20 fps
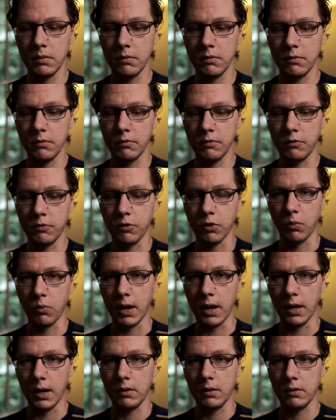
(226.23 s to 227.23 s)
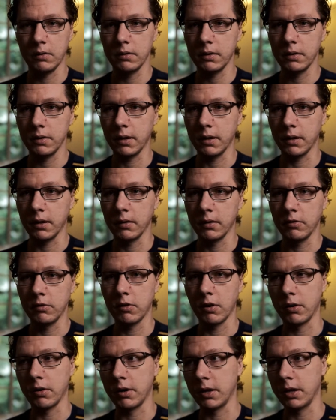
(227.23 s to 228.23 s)
for a while,
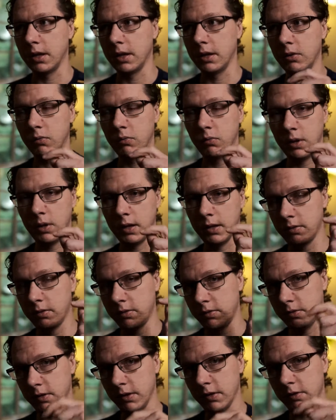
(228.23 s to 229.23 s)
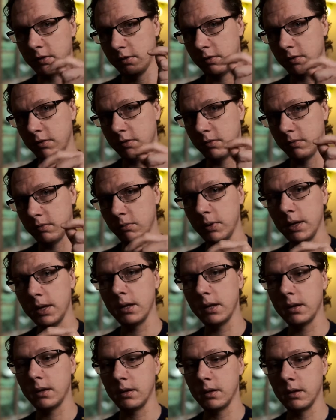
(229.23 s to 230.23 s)
starting with this
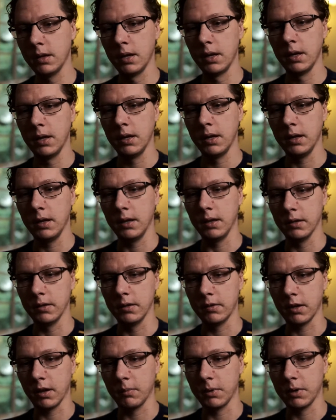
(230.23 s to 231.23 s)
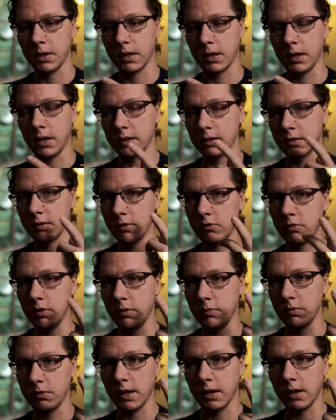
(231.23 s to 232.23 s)
week, is I'm going to cut the
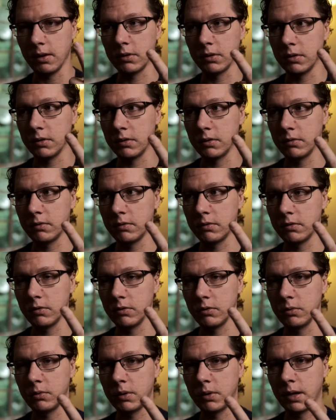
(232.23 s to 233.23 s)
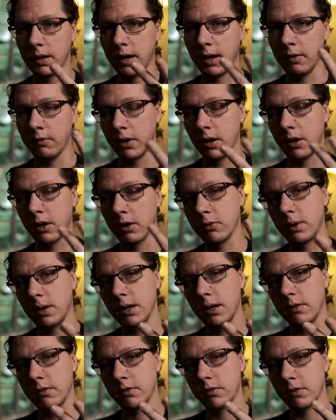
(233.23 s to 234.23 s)
streams down to every other
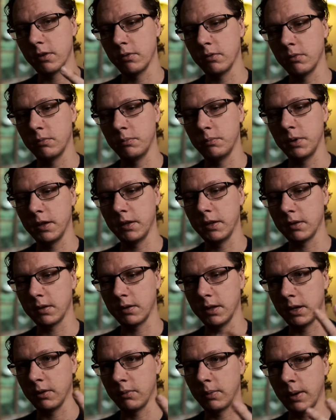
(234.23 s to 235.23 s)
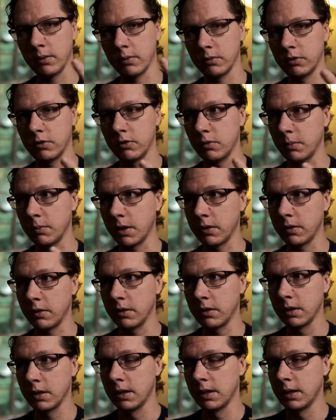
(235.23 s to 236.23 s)
week, so basically around 2 a month.
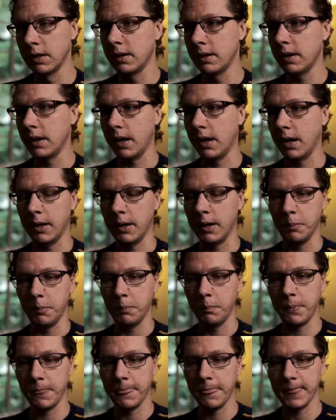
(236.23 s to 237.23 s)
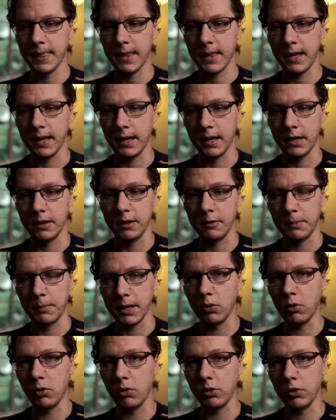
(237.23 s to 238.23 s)
And my
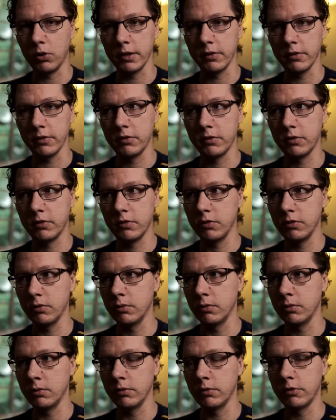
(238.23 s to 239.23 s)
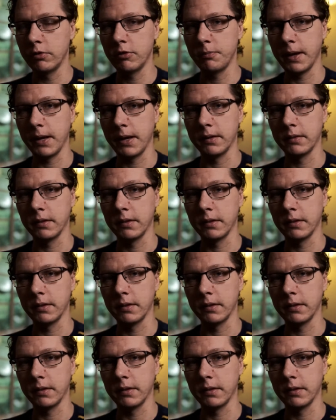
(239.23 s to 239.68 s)
goal is to spend the